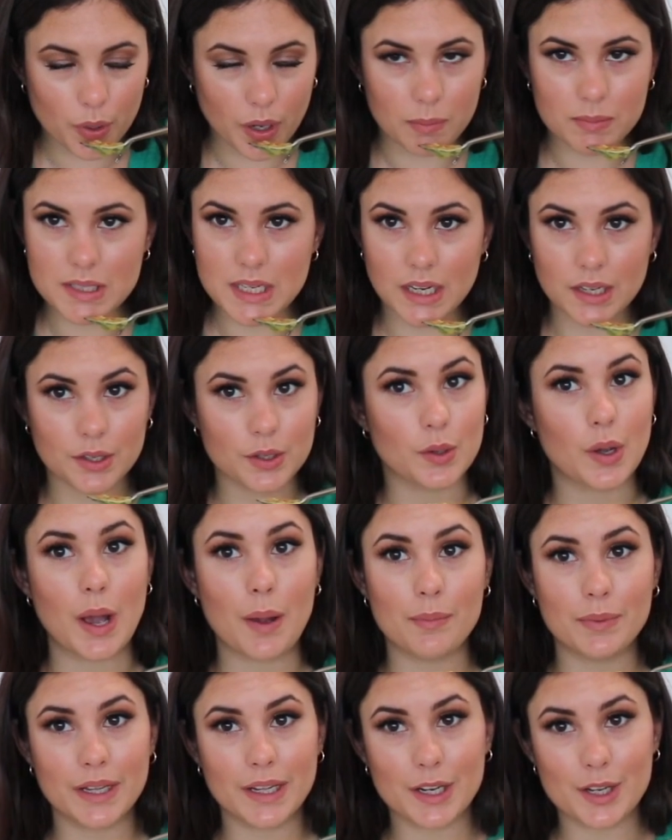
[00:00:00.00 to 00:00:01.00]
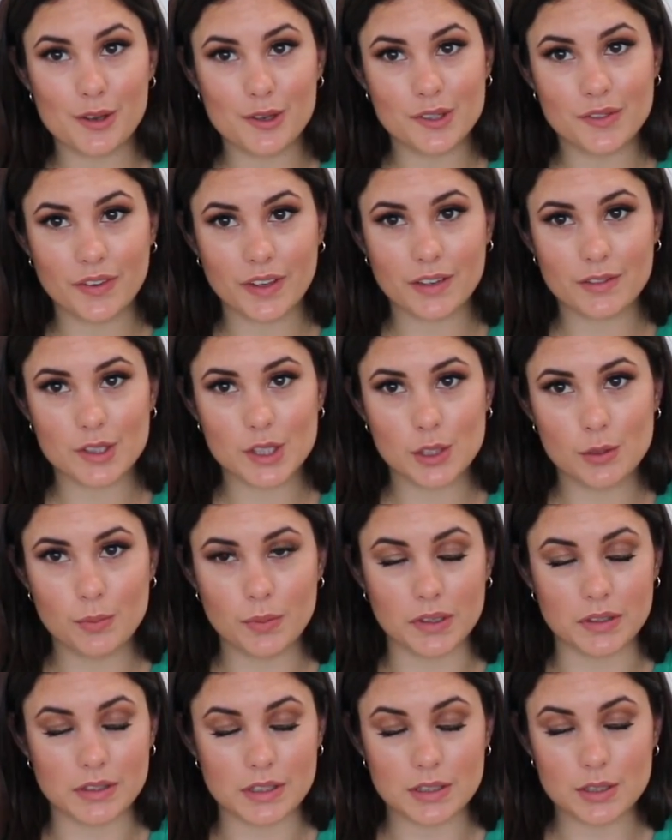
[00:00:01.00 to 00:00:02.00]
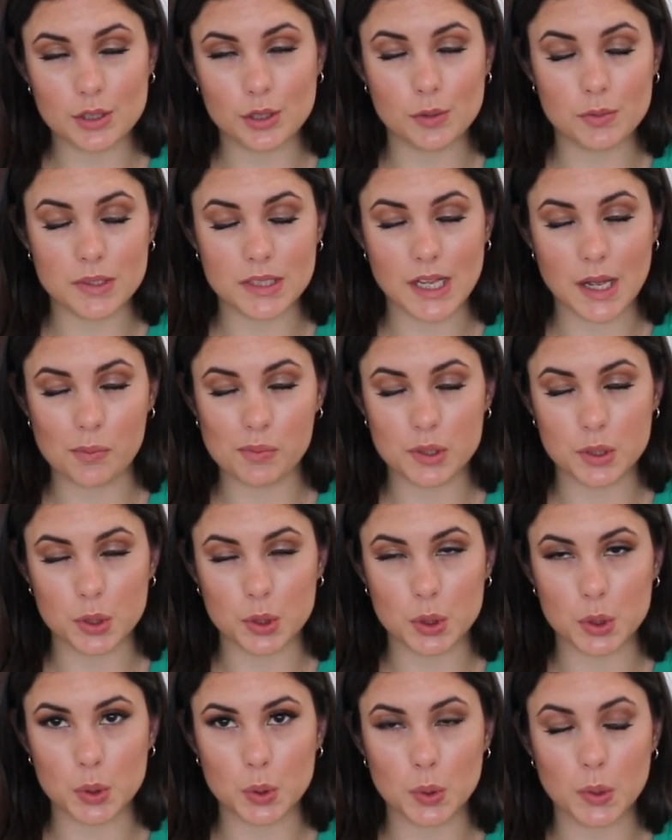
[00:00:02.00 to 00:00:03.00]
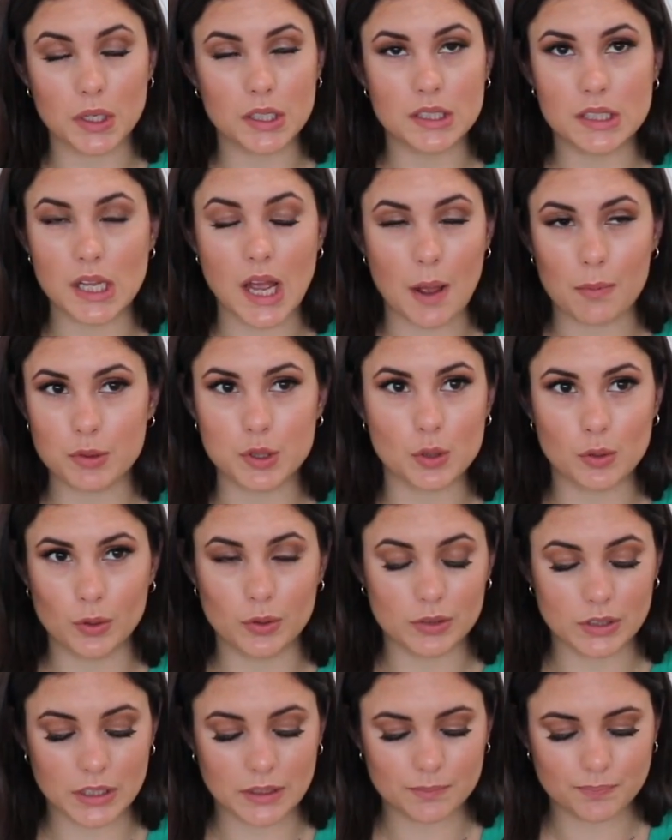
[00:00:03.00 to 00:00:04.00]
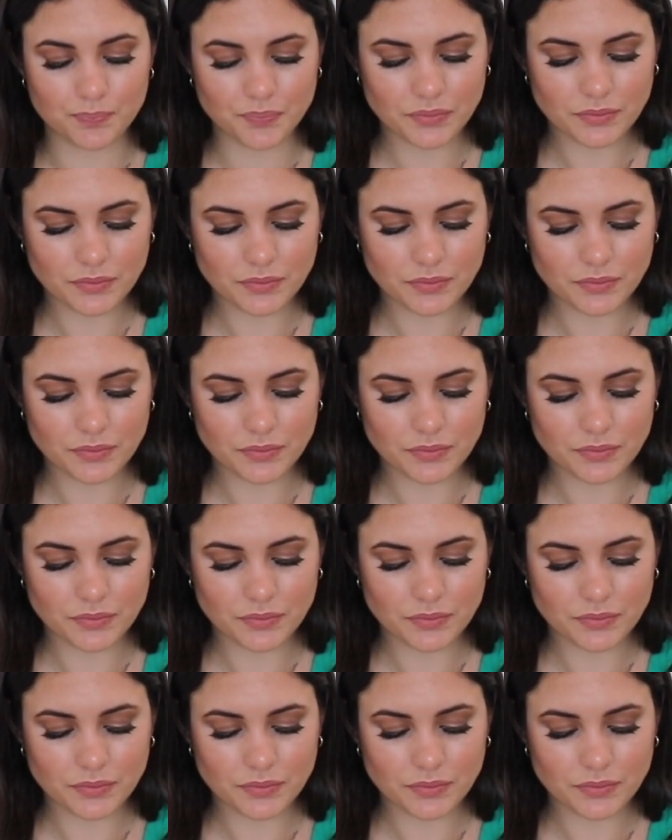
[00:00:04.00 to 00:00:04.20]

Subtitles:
I'm telling you, I'm not a huge fan of soup, but this soup is absolutely